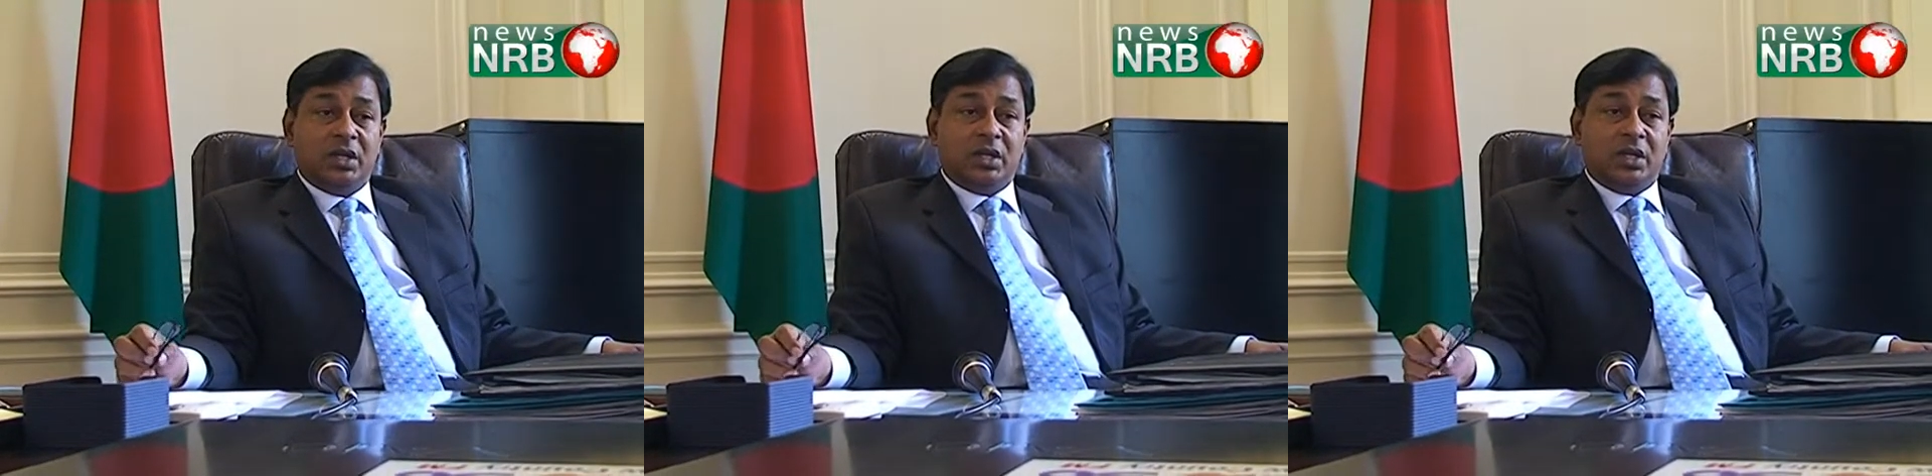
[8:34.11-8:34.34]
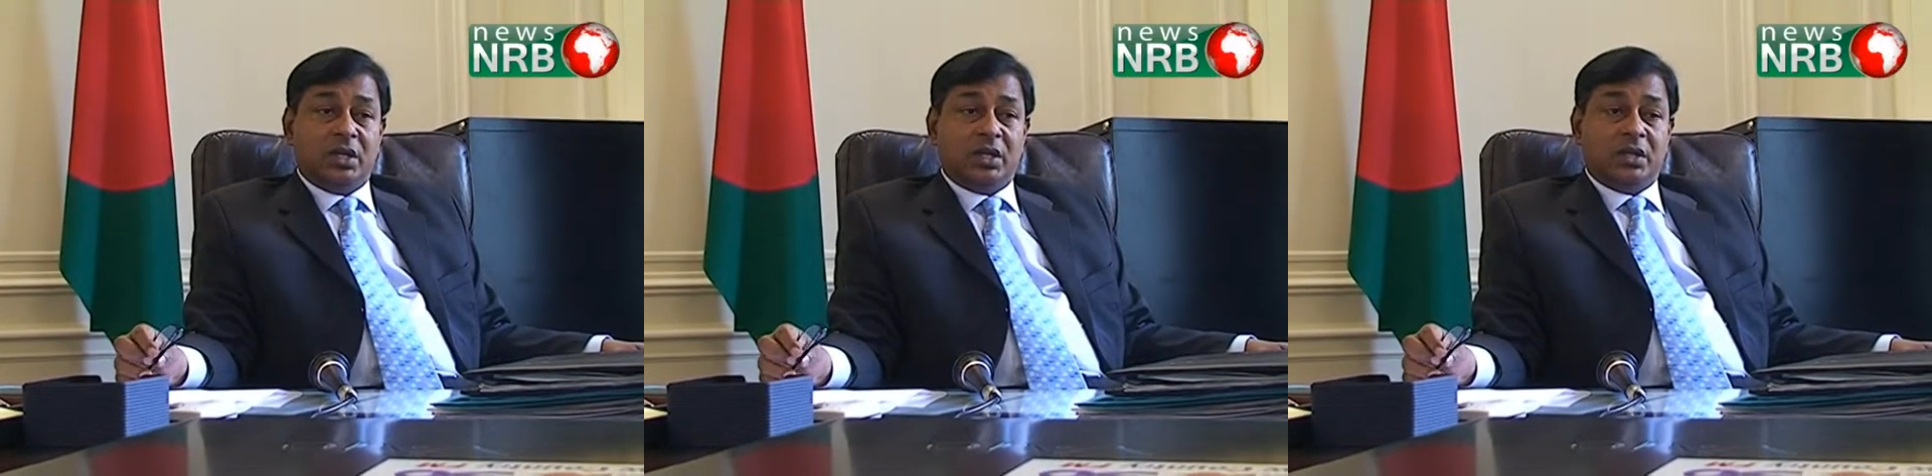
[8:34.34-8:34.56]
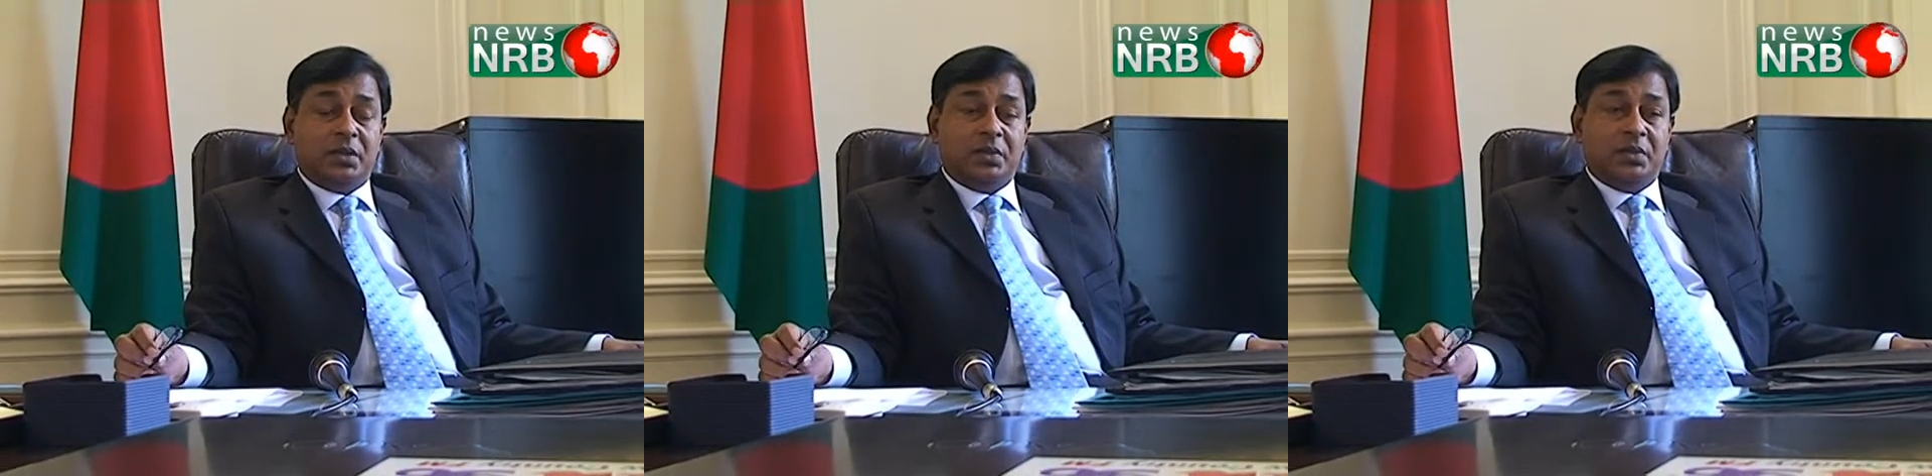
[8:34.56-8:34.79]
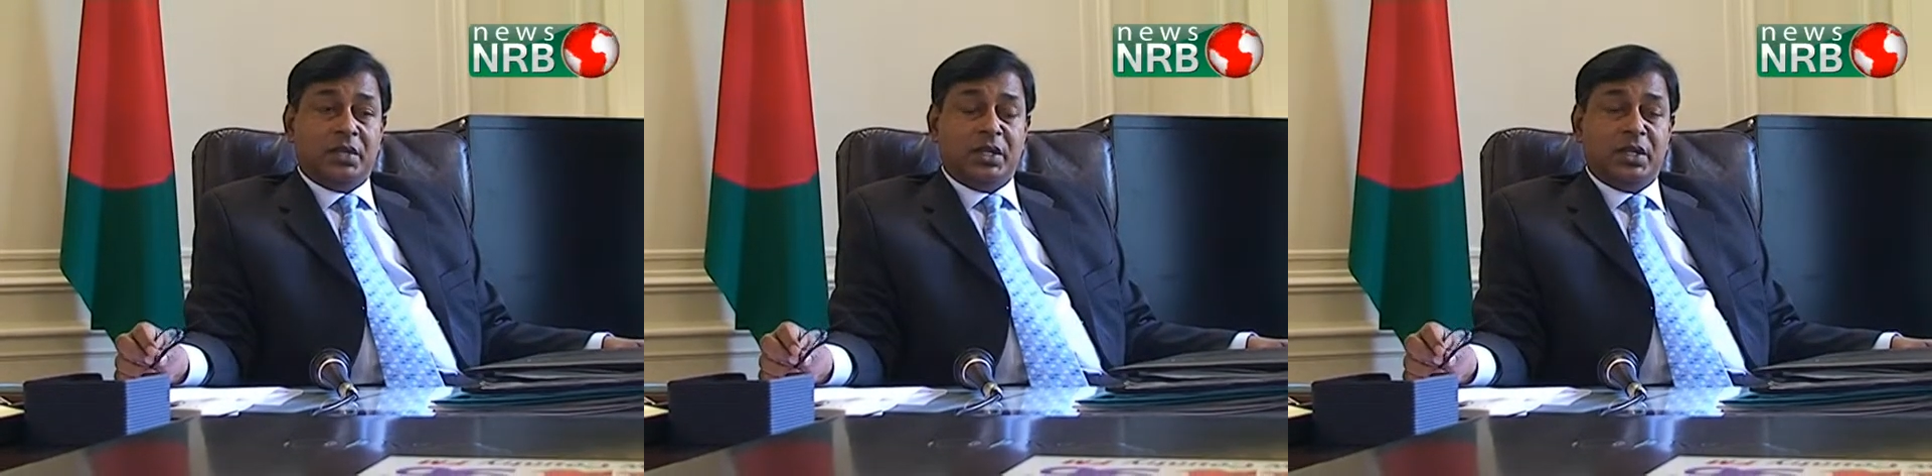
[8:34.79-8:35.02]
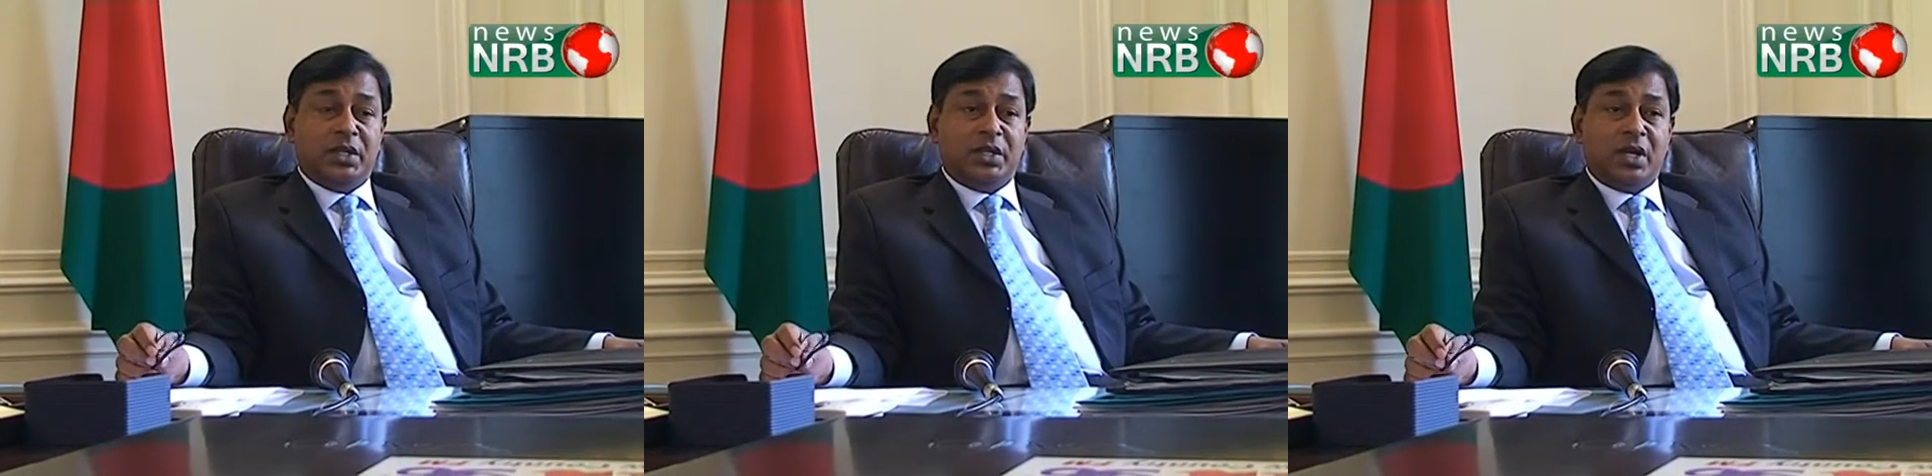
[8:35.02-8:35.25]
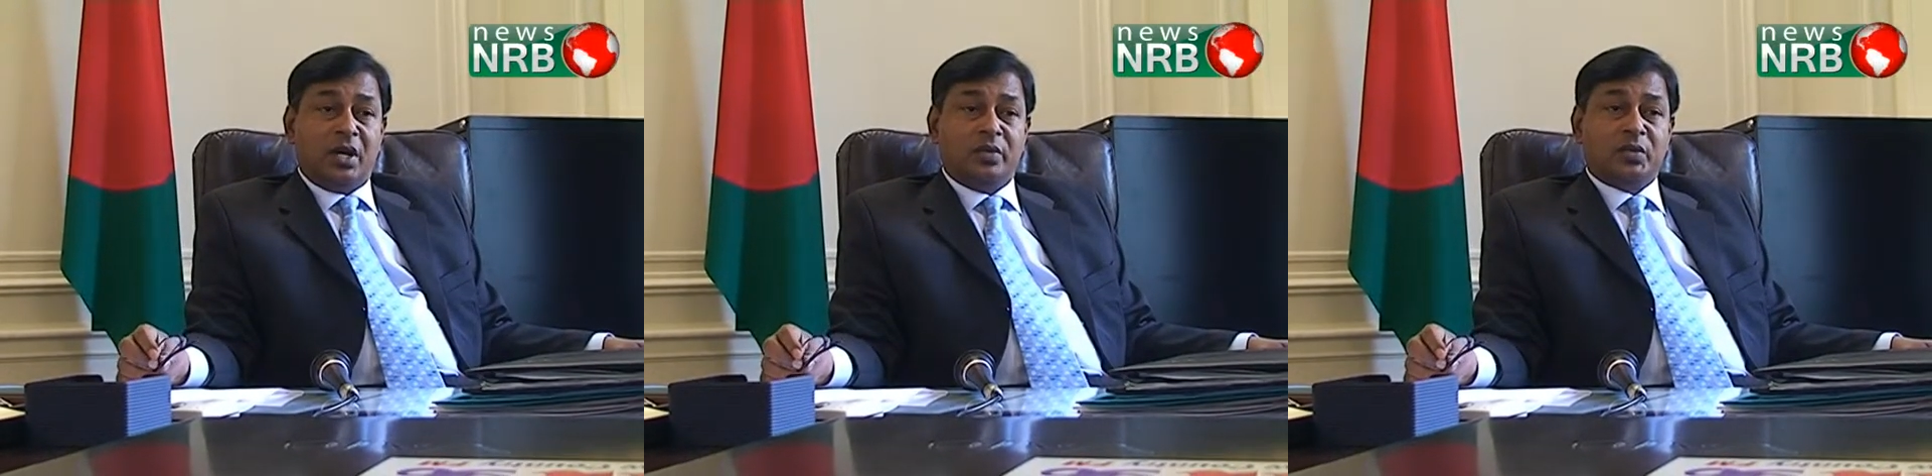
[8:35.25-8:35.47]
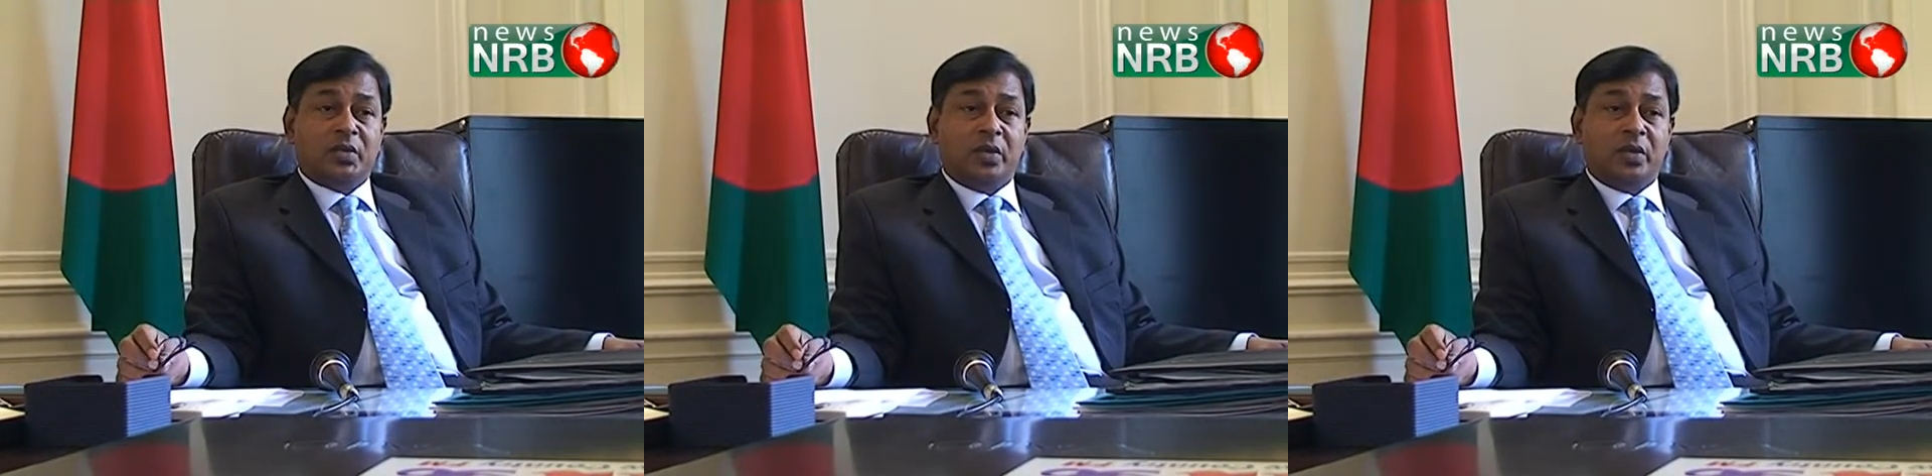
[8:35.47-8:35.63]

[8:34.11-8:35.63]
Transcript: in terms